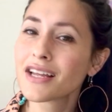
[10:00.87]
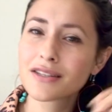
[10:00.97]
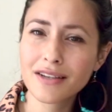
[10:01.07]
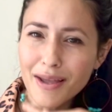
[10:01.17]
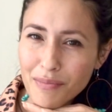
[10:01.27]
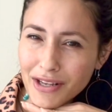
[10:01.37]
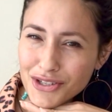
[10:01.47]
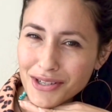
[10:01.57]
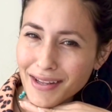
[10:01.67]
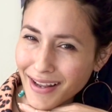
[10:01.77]
Did I
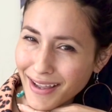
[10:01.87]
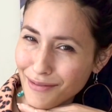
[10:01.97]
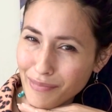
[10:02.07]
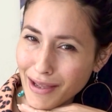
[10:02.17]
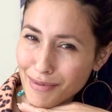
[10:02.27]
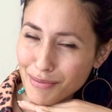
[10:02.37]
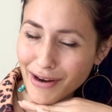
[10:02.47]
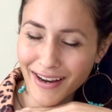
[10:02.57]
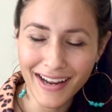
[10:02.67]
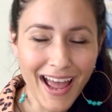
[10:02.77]
mention that I have baby
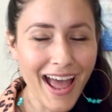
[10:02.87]
brain?